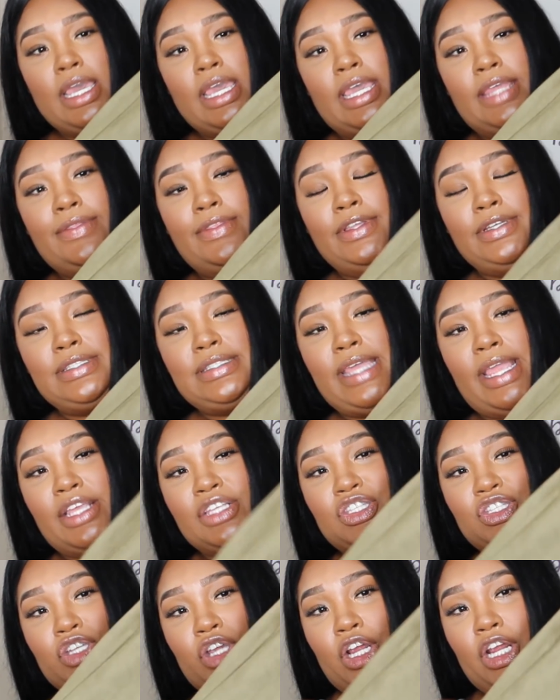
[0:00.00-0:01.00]
It looks like a
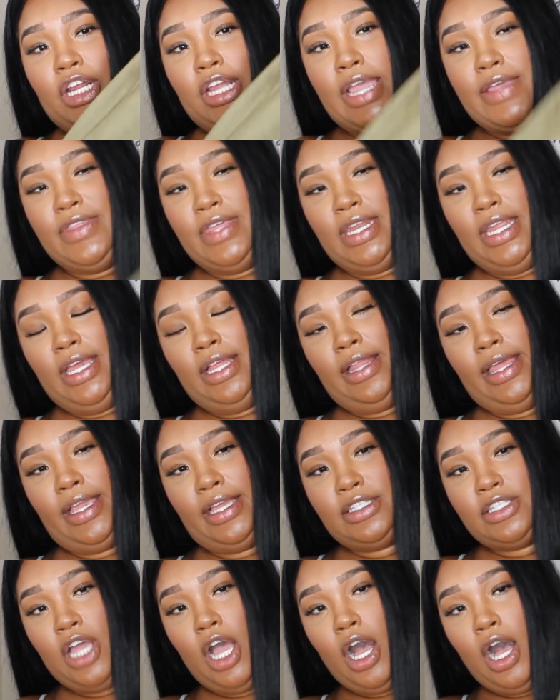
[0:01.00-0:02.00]
skirt and then like
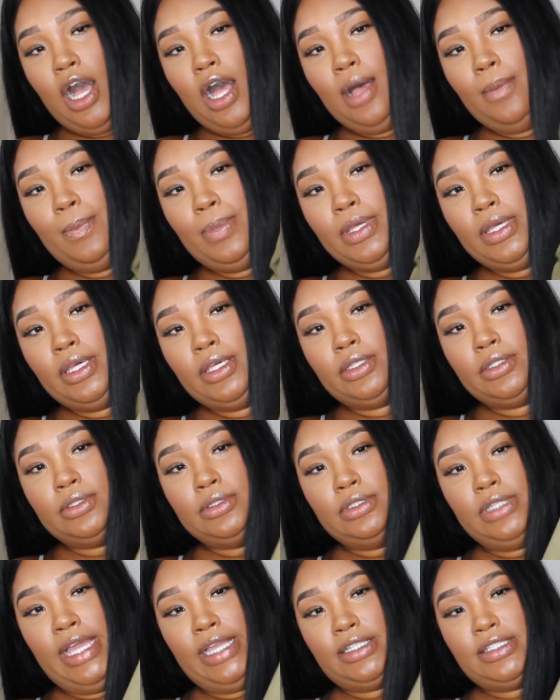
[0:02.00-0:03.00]
a top,
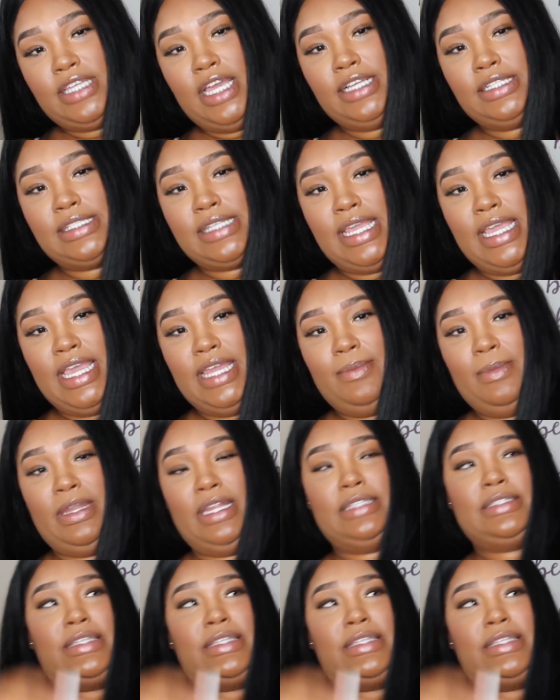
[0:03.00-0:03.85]
like tucked in, but